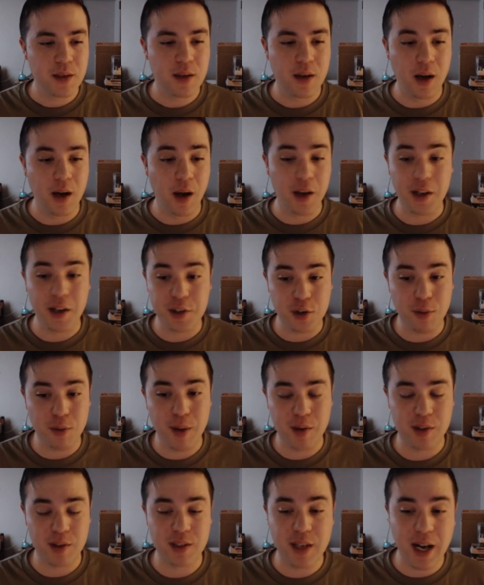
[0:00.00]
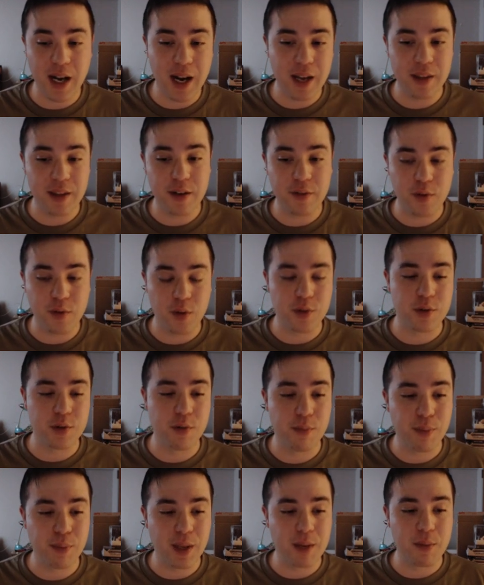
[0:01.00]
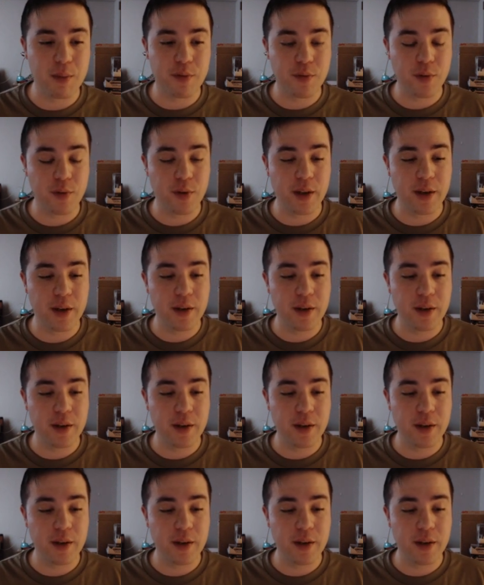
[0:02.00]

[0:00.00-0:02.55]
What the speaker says: Unless you're about to die, then of course you play before then.